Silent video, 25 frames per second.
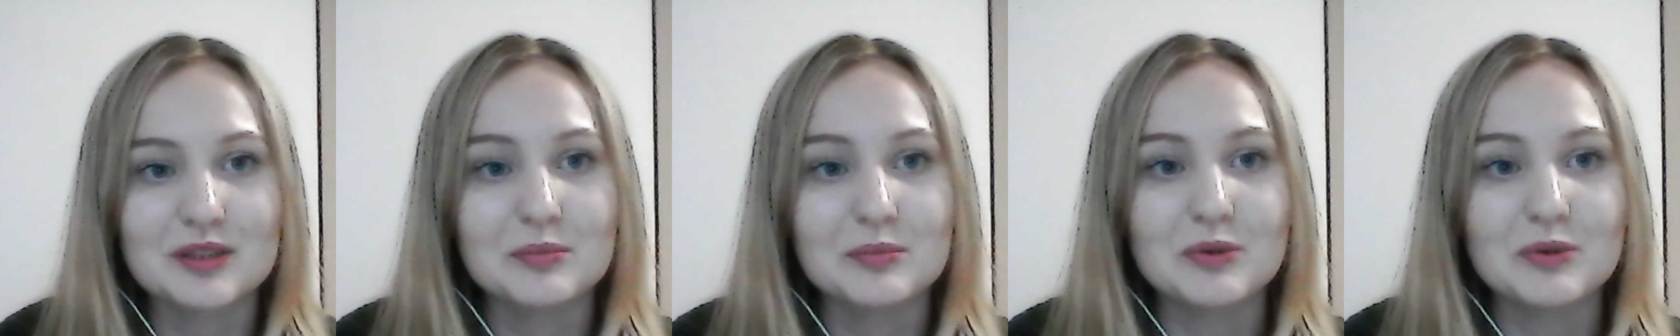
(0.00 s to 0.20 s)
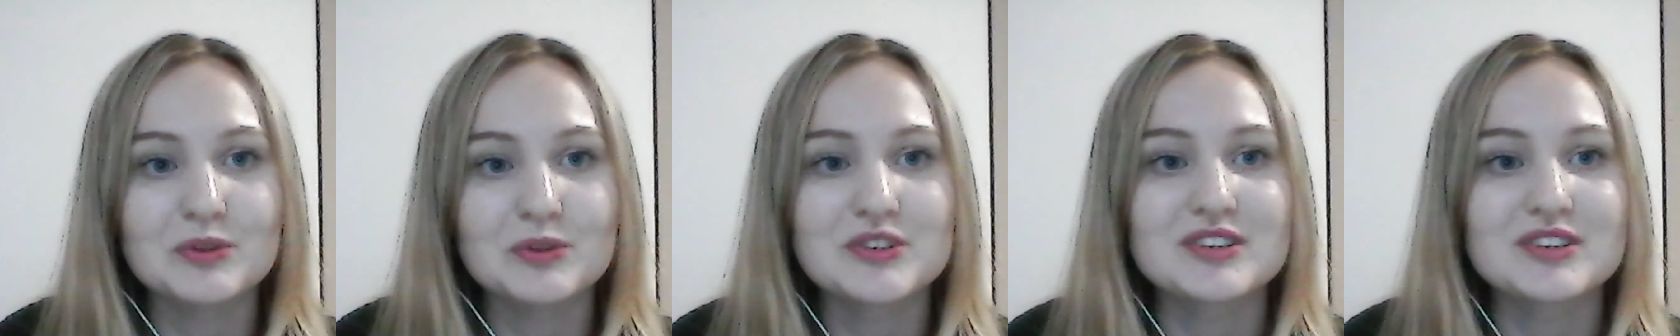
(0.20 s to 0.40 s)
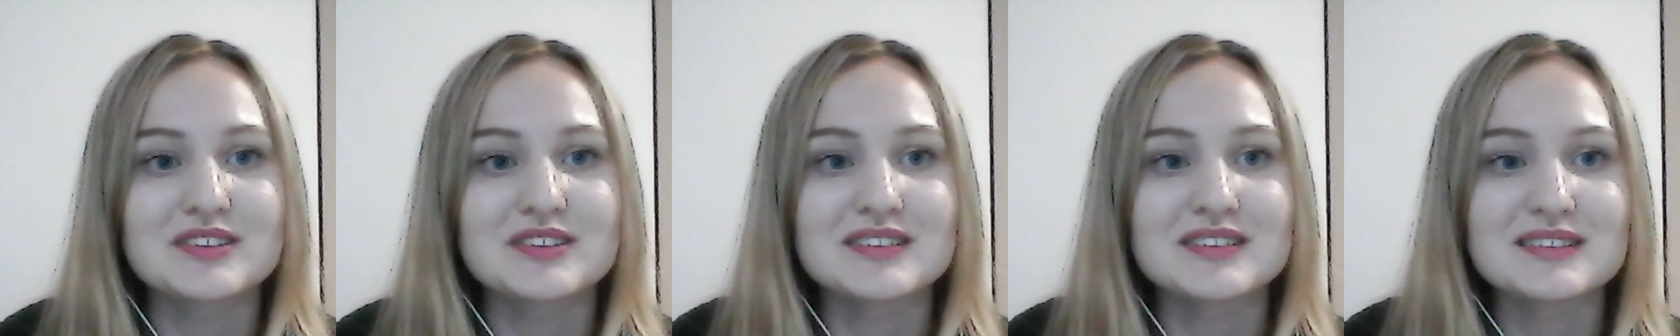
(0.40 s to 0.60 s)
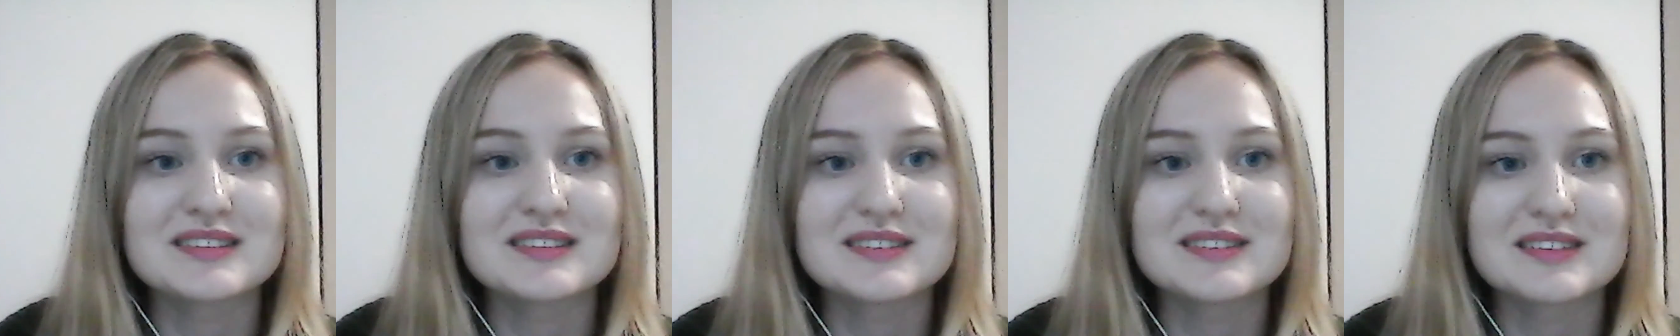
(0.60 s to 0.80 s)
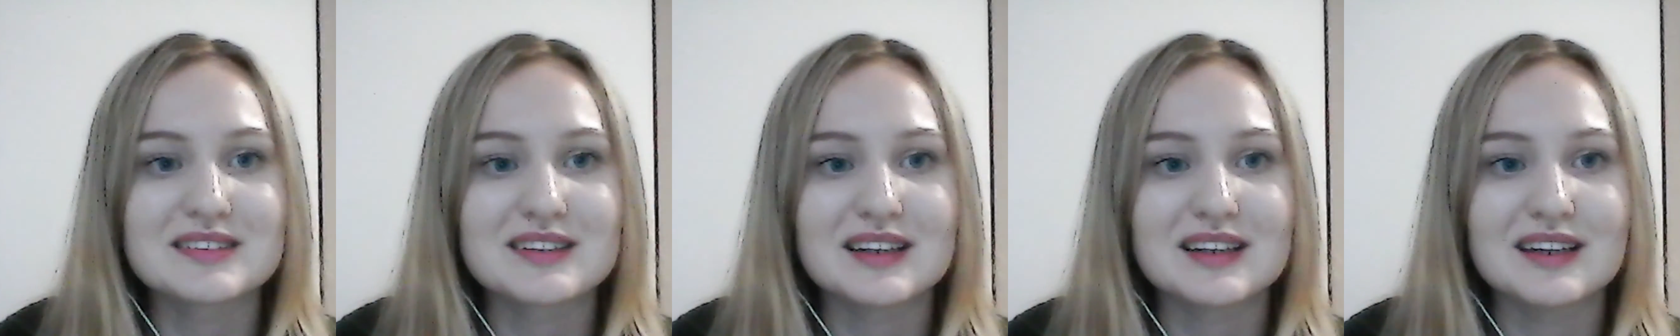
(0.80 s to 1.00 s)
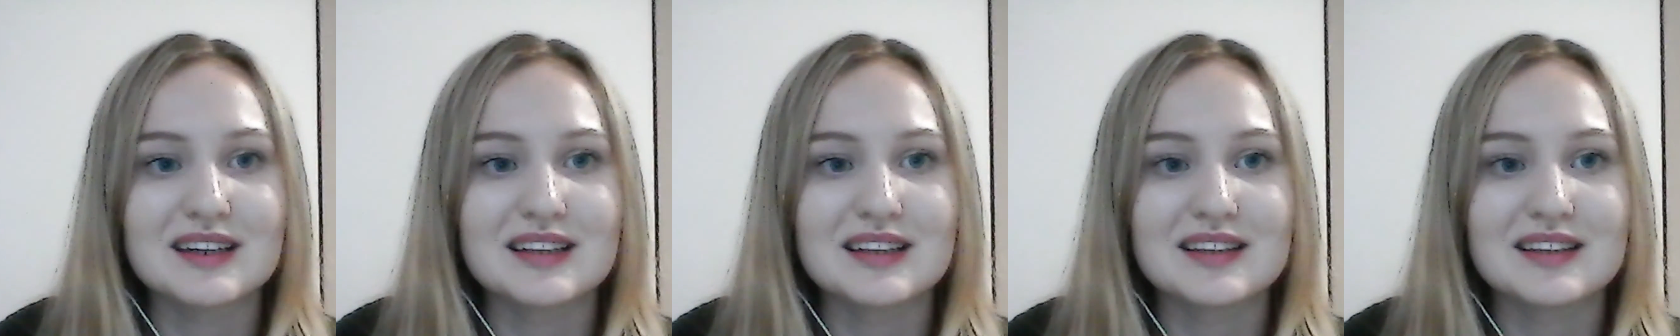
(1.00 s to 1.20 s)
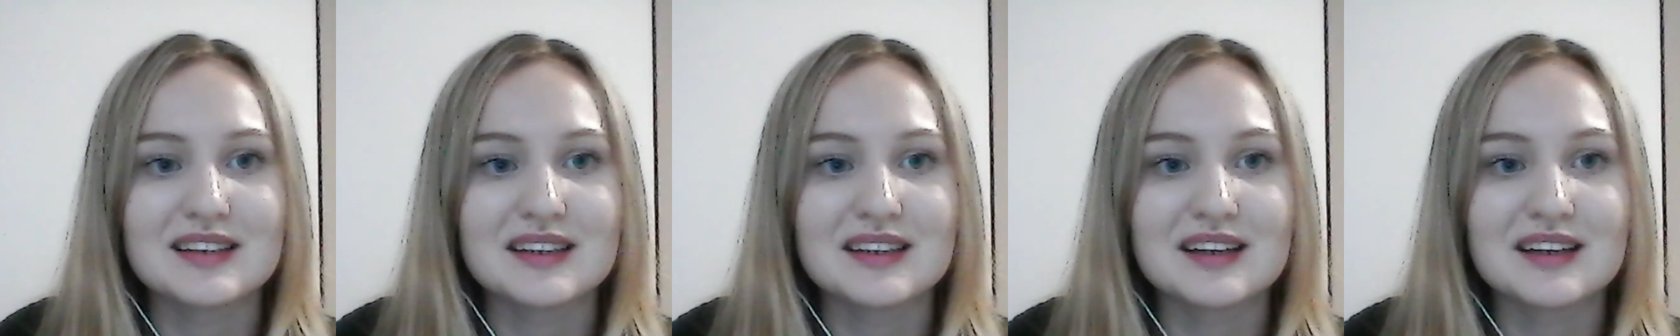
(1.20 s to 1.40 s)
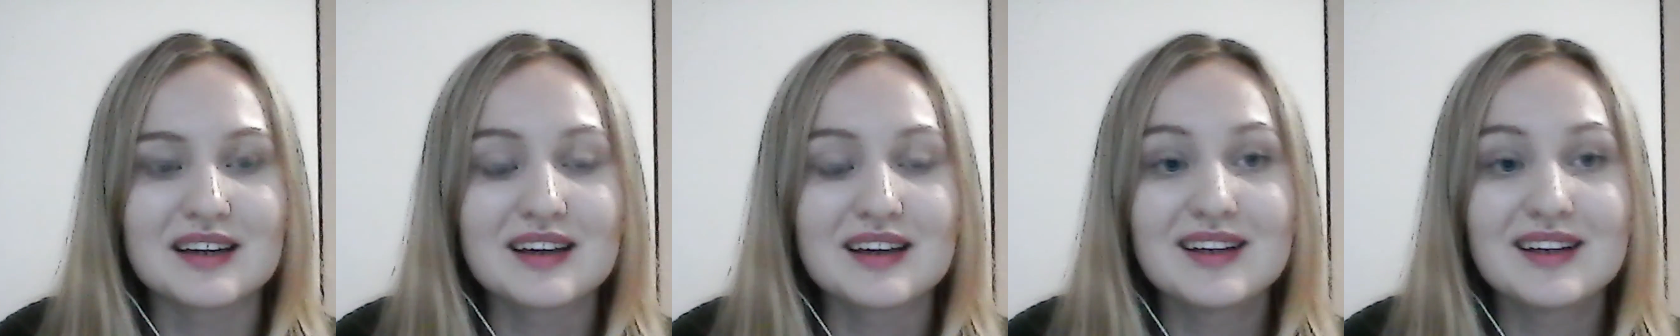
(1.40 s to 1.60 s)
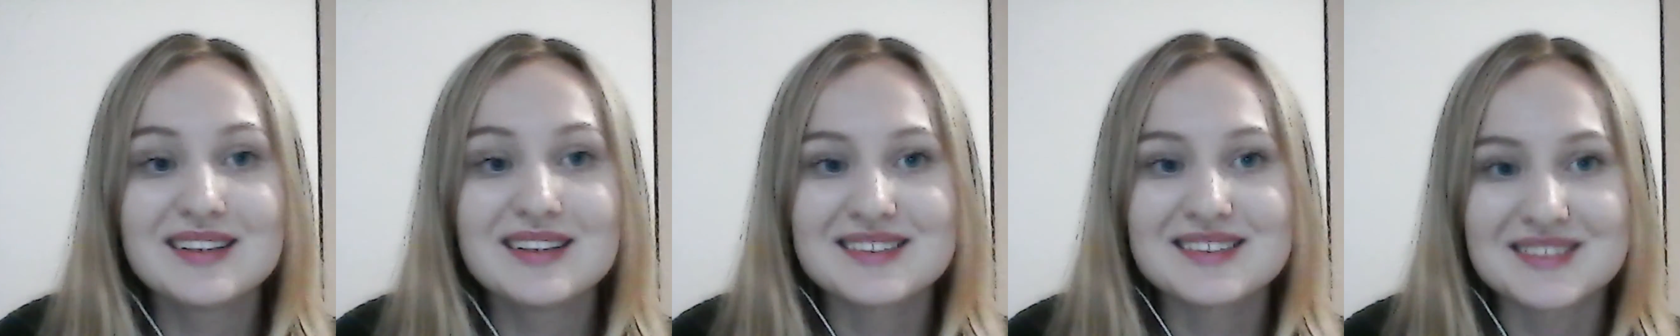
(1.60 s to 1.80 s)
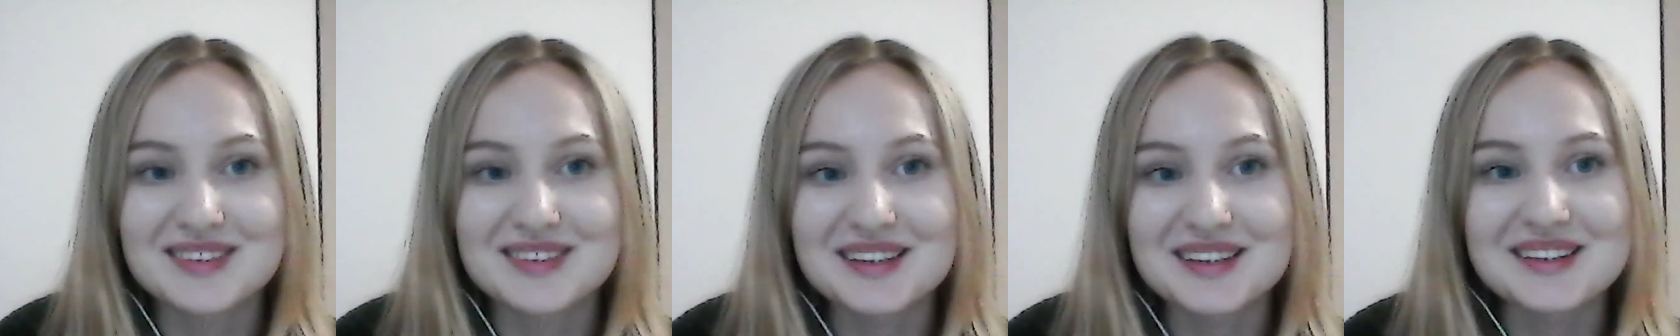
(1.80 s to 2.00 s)
emotions, I think.
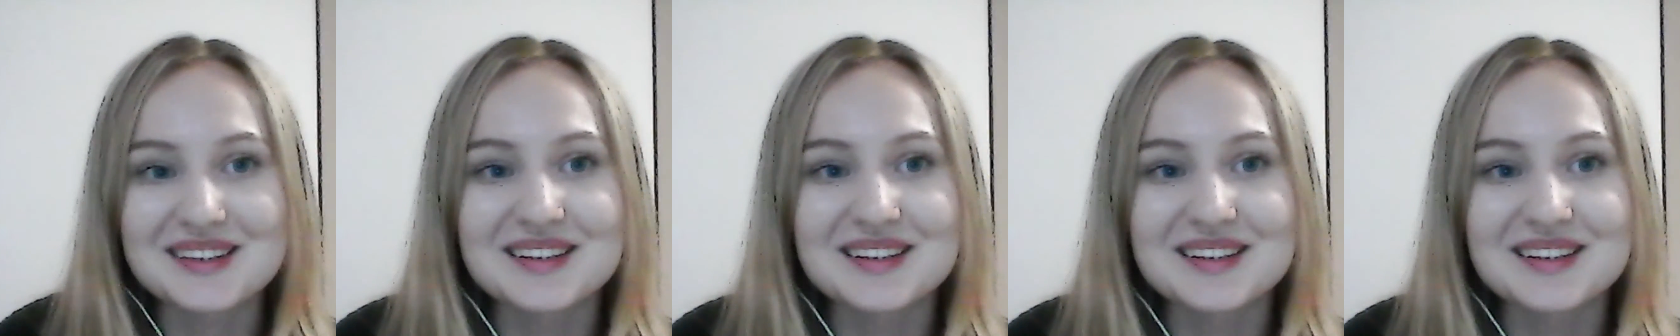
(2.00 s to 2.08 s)
So I